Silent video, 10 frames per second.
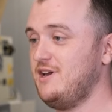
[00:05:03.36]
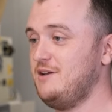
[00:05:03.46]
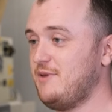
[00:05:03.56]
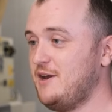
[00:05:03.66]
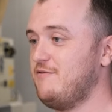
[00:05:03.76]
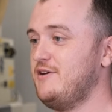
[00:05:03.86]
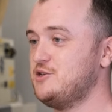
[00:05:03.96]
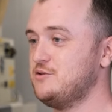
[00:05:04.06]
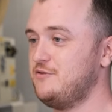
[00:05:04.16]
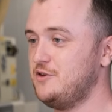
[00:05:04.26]
really
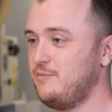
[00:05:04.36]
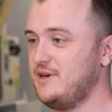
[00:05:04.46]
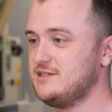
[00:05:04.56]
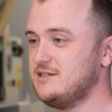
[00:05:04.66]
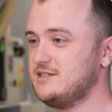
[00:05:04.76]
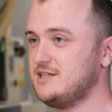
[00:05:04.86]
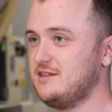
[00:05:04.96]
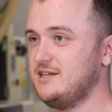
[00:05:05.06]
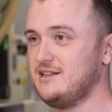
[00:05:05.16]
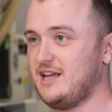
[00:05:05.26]
beneficial for the business. I
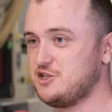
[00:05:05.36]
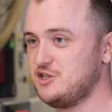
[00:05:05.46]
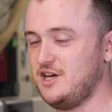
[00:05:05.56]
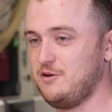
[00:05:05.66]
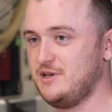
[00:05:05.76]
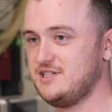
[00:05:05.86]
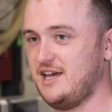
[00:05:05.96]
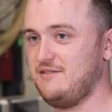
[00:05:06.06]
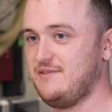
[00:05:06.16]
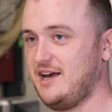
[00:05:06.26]
think last year we
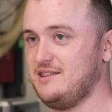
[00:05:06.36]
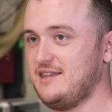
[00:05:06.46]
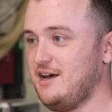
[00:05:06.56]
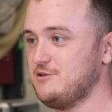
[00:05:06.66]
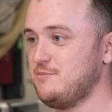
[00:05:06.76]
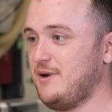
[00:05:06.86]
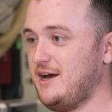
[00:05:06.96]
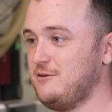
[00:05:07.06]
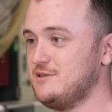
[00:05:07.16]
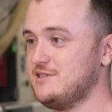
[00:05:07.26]
saved
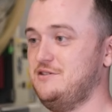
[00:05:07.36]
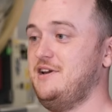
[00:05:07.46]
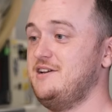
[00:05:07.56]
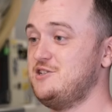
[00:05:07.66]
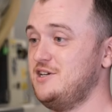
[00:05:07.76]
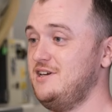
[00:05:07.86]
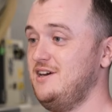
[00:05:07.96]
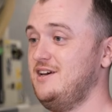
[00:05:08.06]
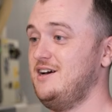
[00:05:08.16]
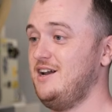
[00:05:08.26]
£9,000 on energy
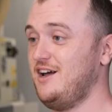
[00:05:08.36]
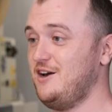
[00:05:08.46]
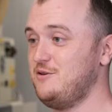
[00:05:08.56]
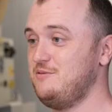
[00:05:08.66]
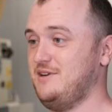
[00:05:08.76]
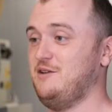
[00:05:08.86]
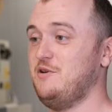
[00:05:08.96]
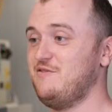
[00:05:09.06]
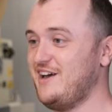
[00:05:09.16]
alone, and with